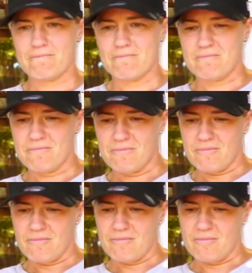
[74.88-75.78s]

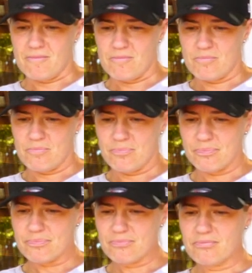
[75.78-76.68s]

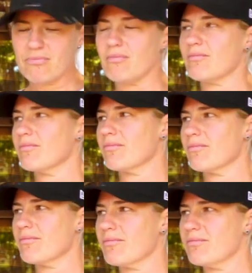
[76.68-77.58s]

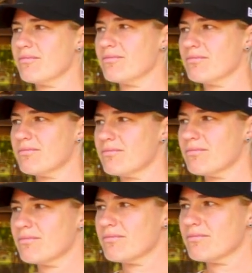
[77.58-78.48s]
The person shown says nothing.